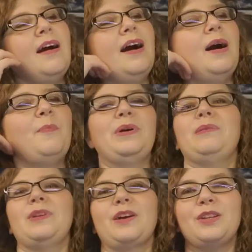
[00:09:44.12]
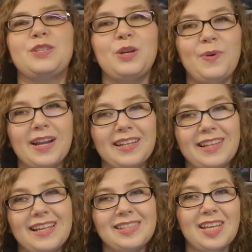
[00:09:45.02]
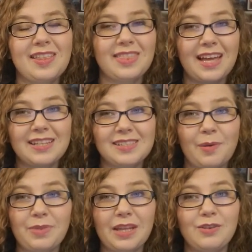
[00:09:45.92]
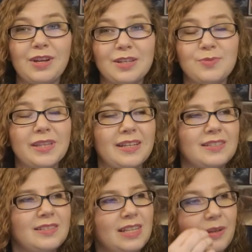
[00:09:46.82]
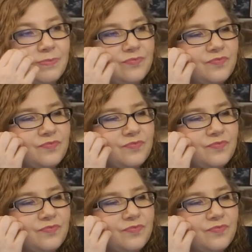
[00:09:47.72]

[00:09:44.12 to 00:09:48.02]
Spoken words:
But I'm not going to do one unless that is something you guys would like to see.